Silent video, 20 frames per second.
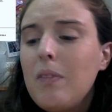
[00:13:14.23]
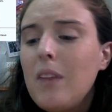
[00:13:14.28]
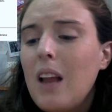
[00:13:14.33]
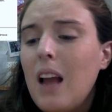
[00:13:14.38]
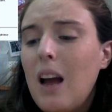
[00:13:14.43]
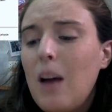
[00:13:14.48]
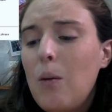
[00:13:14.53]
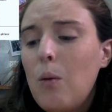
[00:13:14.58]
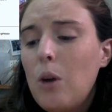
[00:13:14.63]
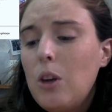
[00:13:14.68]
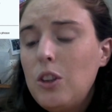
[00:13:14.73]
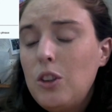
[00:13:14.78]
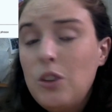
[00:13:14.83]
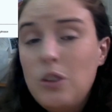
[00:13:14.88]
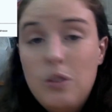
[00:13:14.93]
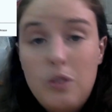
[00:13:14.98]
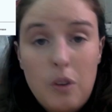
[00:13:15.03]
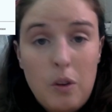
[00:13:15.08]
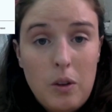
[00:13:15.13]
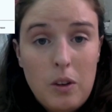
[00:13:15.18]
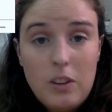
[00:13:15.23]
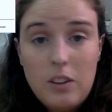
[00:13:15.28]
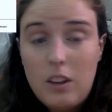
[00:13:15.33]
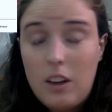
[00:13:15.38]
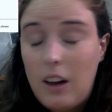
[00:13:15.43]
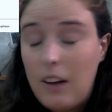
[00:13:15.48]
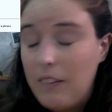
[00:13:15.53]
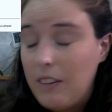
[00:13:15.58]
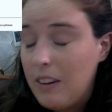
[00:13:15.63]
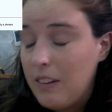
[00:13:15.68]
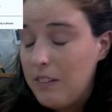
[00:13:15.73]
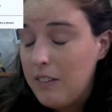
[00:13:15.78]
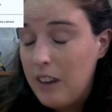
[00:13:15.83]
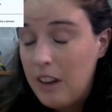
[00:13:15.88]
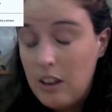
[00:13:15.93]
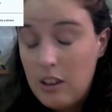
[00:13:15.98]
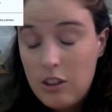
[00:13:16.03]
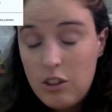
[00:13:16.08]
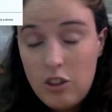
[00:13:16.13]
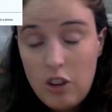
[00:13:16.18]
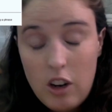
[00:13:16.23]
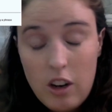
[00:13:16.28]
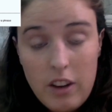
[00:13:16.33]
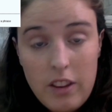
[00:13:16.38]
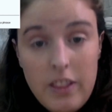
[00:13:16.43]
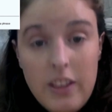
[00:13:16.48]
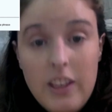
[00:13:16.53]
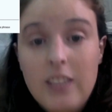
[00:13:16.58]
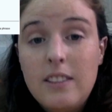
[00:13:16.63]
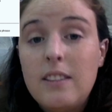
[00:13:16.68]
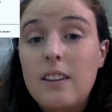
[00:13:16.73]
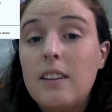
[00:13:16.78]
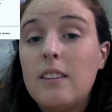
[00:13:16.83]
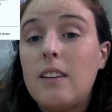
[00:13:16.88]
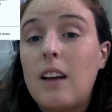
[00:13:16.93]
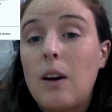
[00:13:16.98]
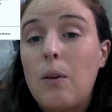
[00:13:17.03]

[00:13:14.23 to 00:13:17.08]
I want you to focus on having a very strong thesis.